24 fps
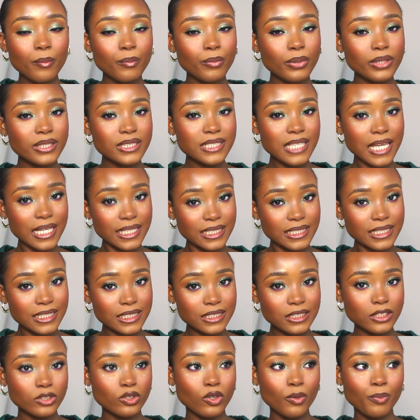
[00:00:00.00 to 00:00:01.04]
but
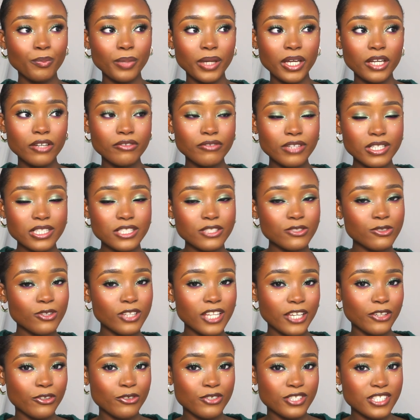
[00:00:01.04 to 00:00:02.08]
technically your paying rent, is not
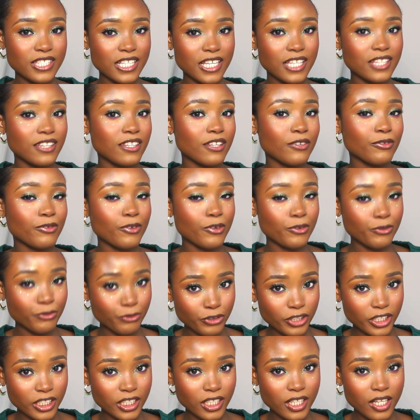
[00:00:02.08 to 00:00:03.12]
like you're staying there for
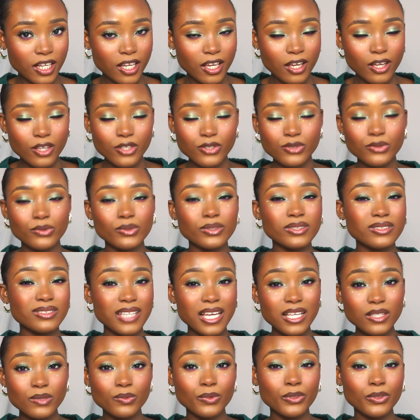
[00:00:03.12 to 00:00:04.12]
free. So that's